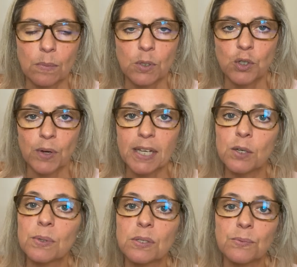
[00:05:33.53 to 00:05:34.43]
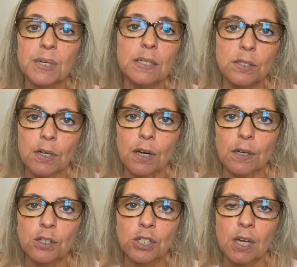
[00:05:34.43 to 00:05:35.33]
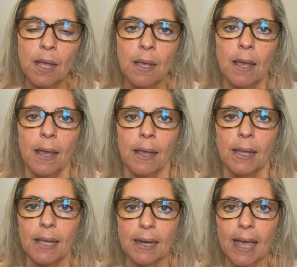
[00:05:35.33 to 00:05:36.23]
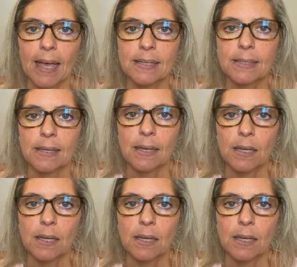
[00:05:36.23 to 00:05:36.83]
strenuous research, it has